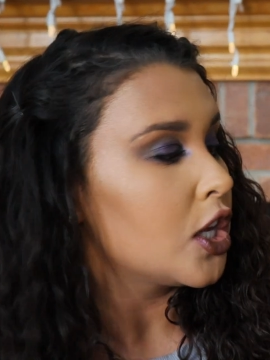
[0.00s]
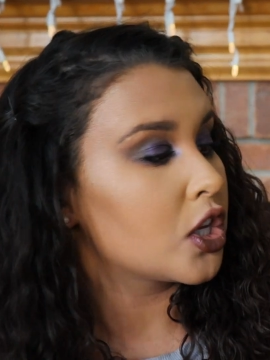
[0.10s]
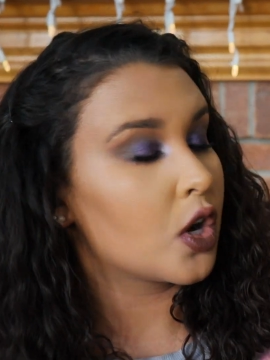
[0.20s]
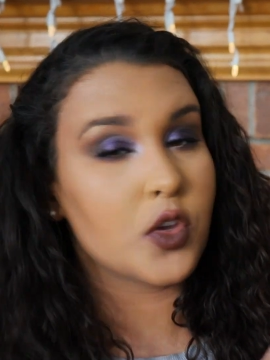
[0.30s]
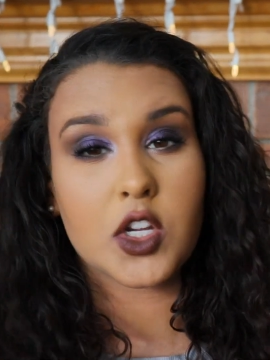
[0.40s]

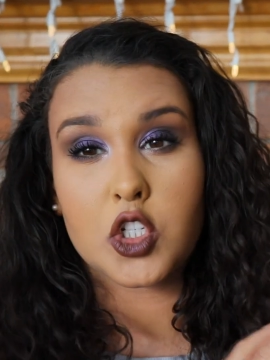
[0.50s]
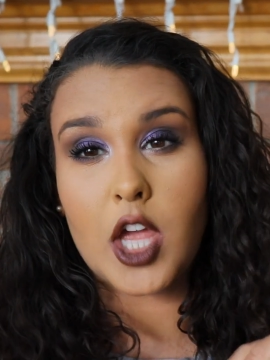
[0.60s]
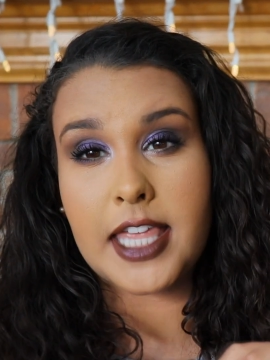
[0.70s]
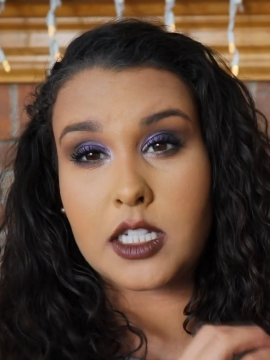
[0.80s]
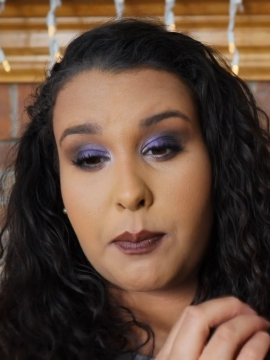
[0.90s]
you know, you can
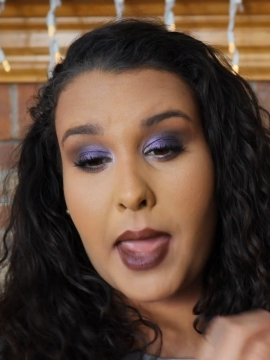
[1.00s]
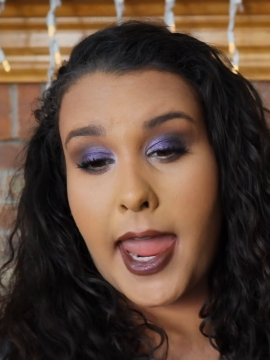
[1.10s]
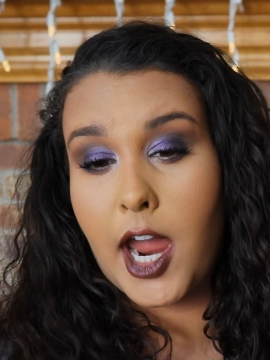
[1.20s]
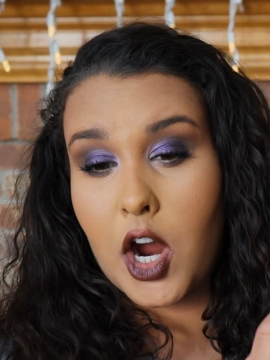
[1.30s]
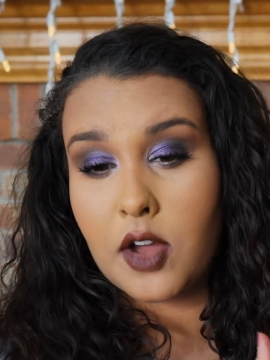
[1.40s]
just
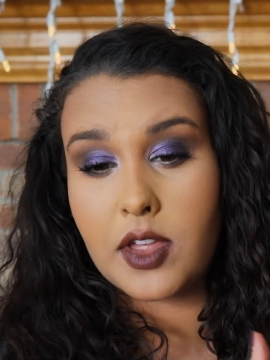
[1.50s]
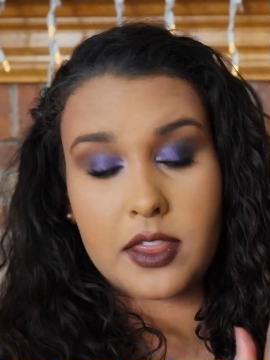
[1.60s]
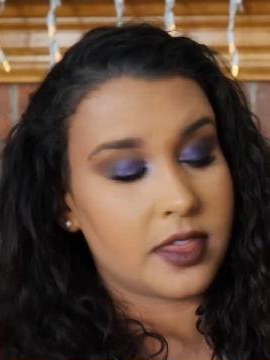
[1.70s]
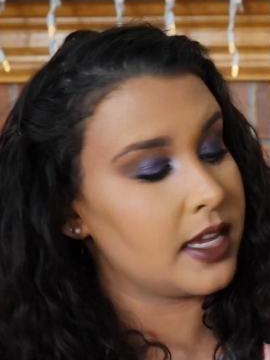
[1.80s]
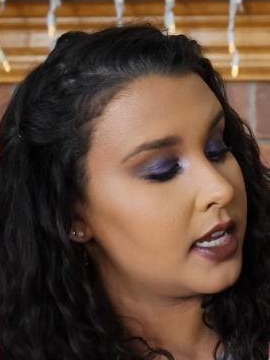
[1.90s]
pair
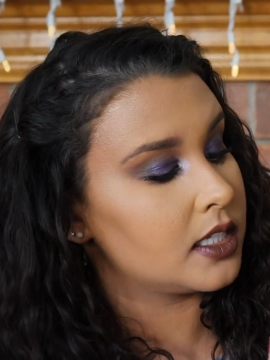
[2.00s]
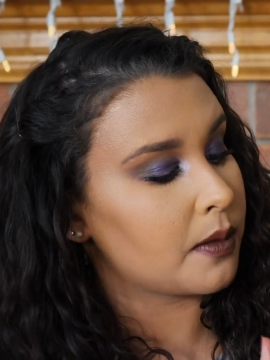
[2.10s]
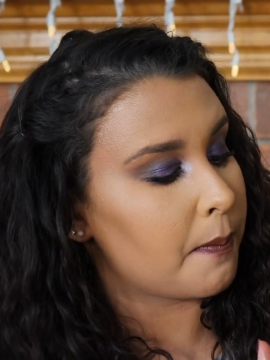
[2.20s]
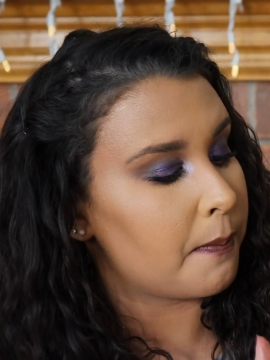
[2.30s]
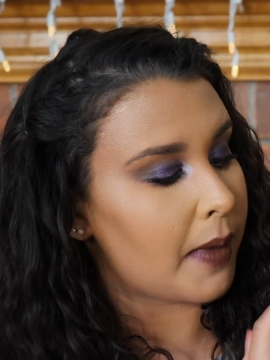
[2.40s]
like
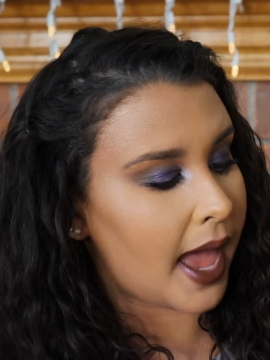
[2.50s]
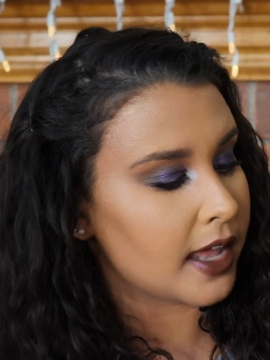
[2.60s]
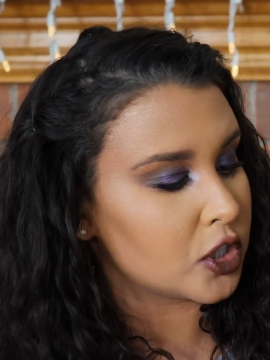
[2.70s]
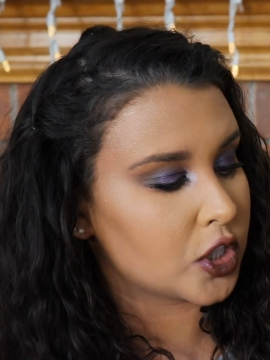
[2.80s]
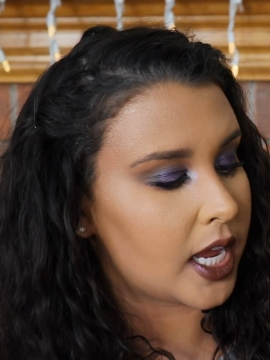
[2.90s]
these
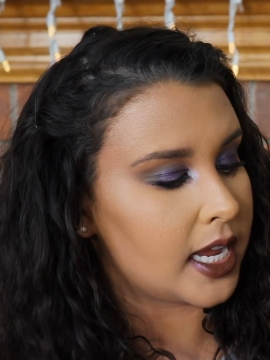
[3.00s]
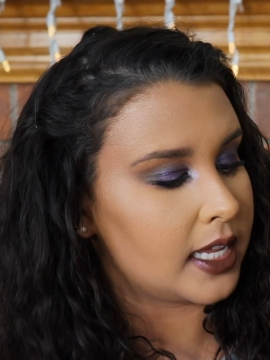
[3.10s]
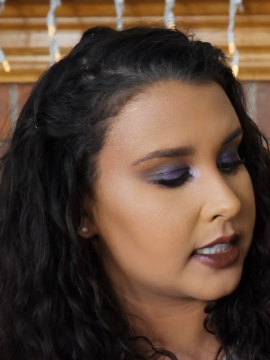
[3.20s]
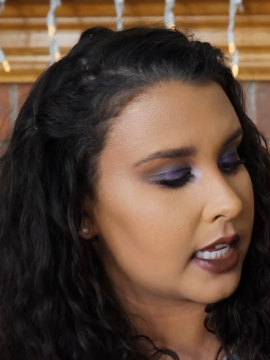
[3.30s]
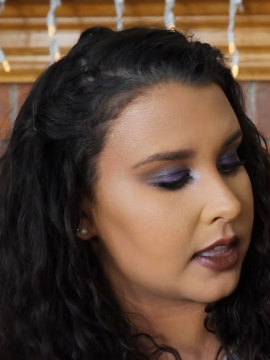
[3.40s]
matte
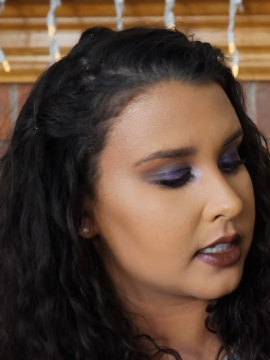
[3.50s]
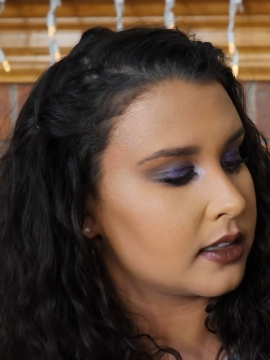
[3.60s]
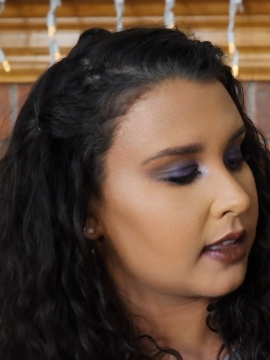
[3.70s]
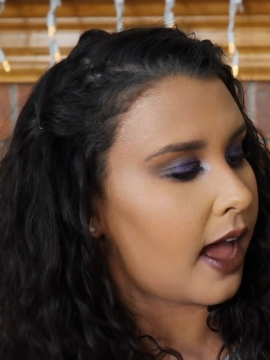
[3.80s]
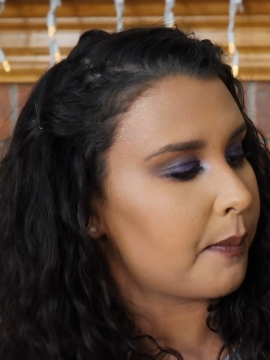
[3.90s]
shades, like
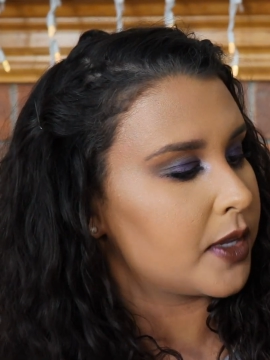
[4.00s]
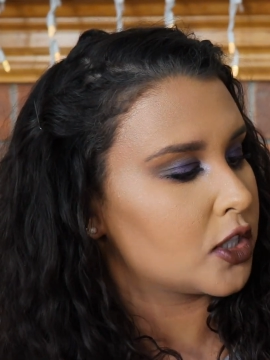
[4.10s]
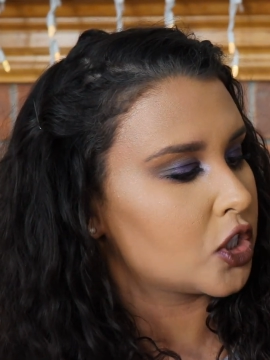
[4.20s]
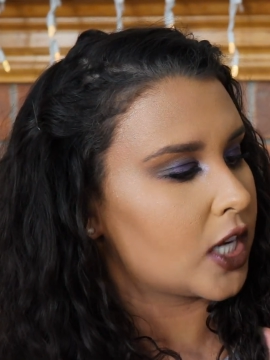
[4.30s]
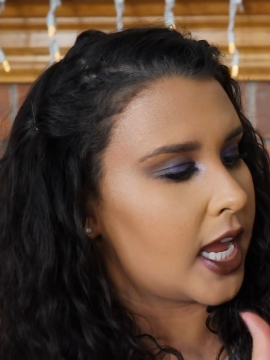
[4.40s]
this
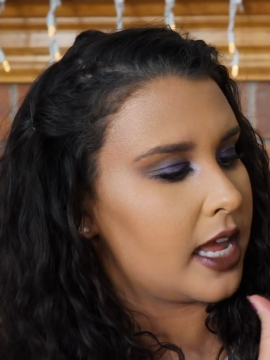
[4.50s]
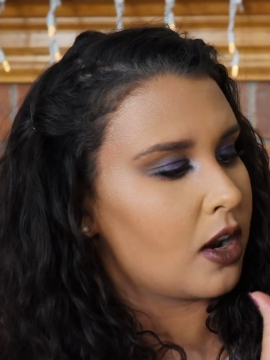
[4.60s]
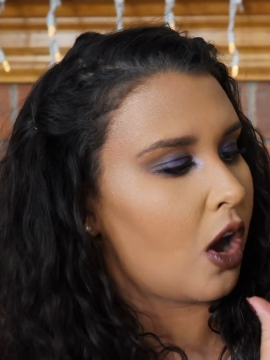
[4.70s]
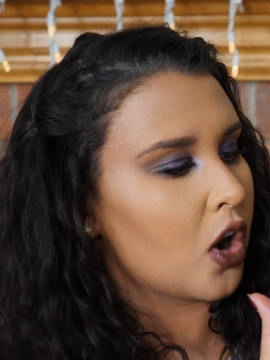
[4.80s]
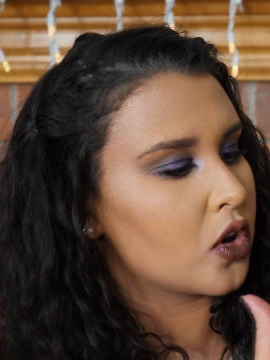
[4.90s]
lapis
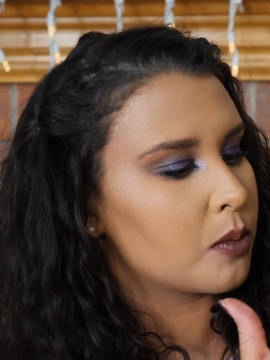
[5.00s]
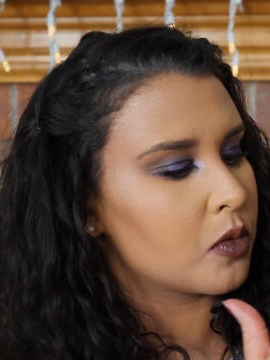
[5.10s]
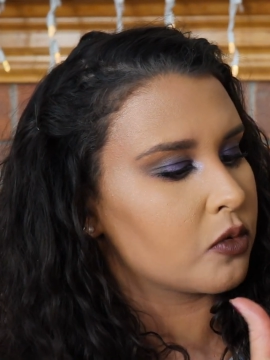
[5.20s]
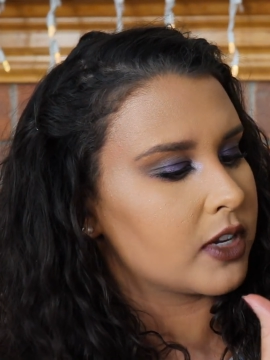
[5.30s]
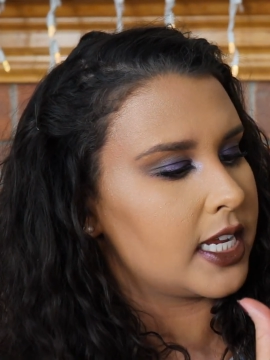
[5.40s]
shade,
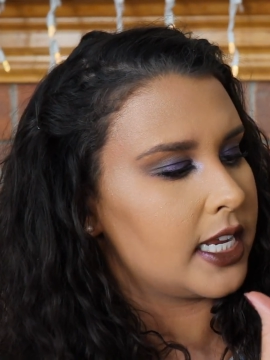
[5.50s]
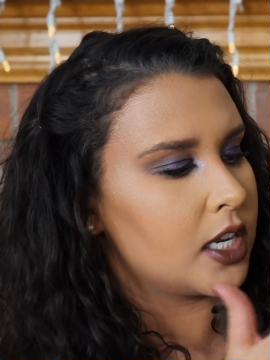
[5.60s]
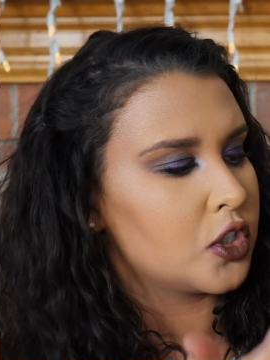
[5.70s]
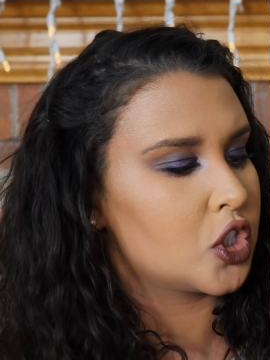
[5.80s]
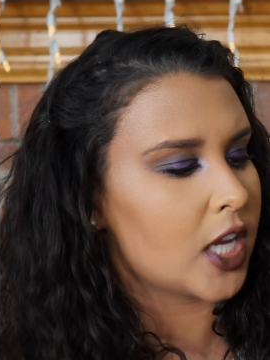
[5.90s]

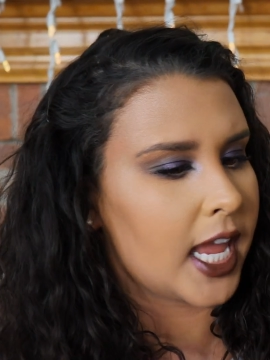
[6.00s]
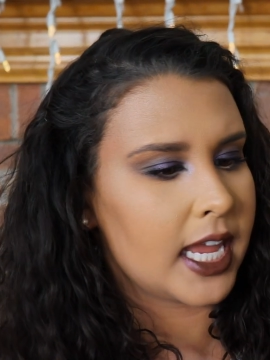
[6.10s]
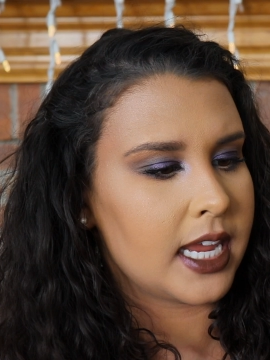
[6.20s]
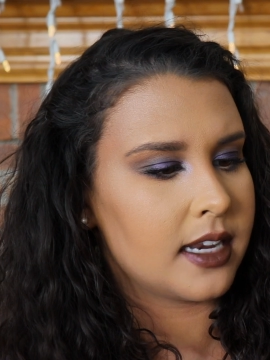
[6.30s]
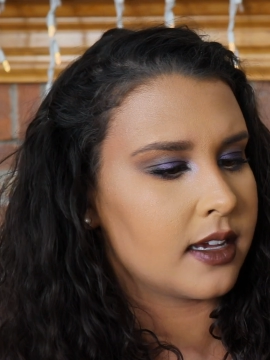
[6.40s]
aquamarine,
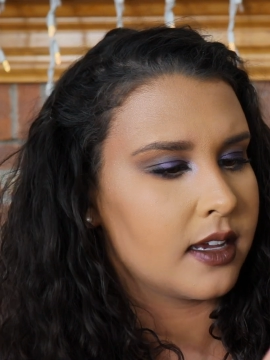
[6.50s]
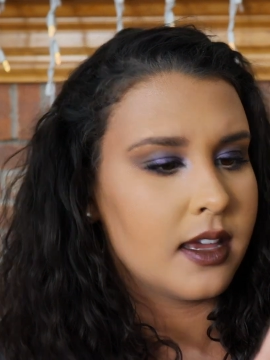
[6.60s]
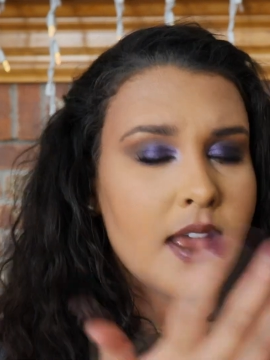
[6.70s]
jade.